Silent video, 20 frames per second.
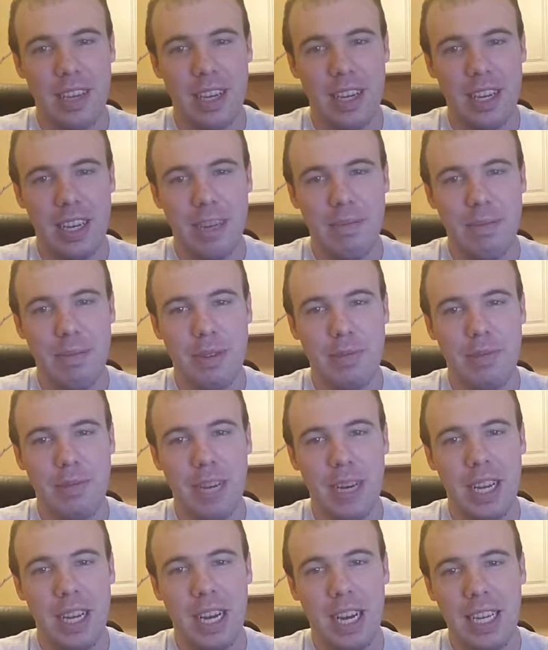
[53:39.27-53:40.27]
Uh, but
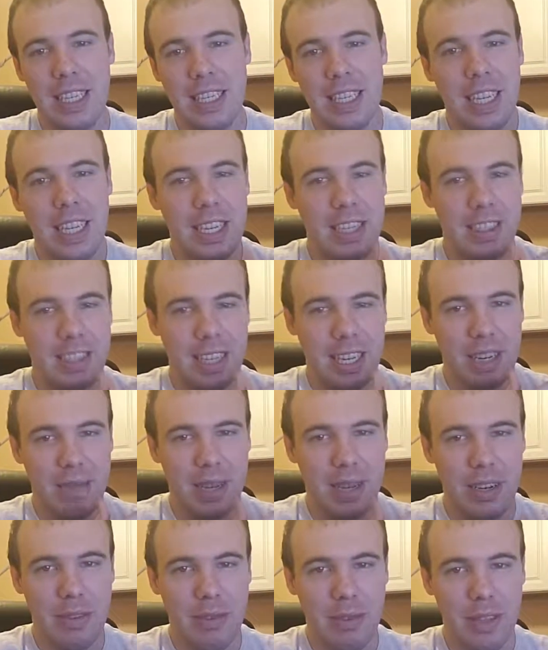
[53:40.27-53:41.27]
my hot take is that I'm
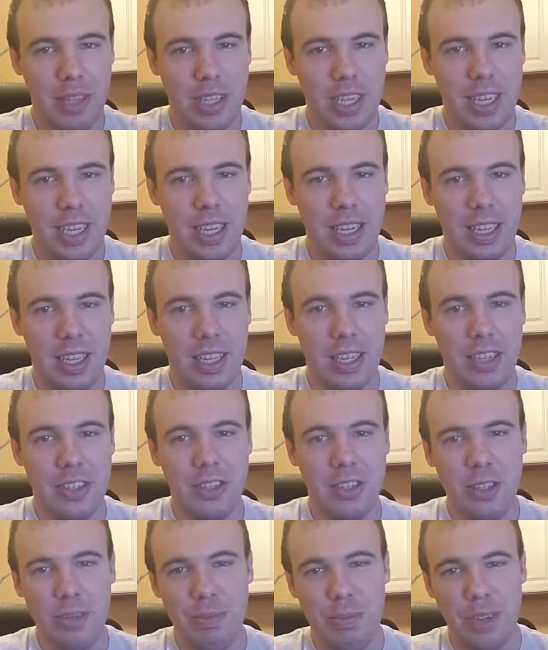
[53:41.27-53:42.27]
not really
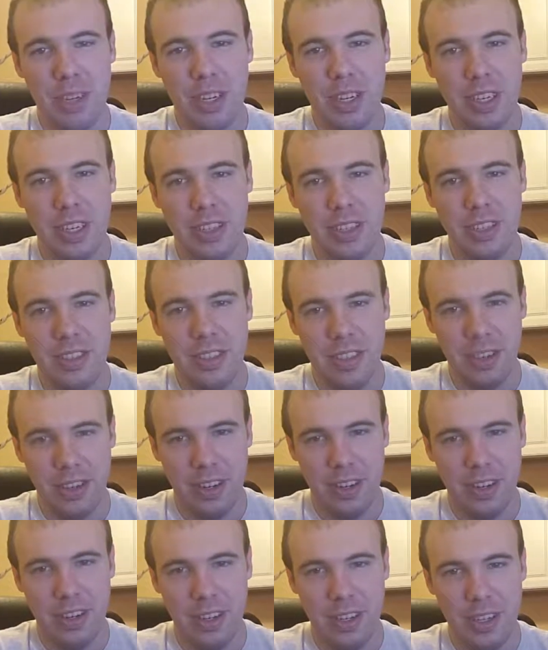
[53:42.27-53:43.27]
super
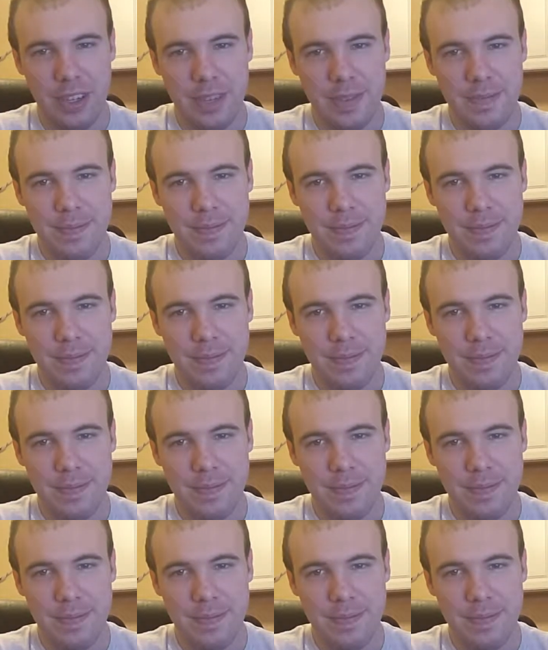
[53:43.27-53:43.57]
concerned,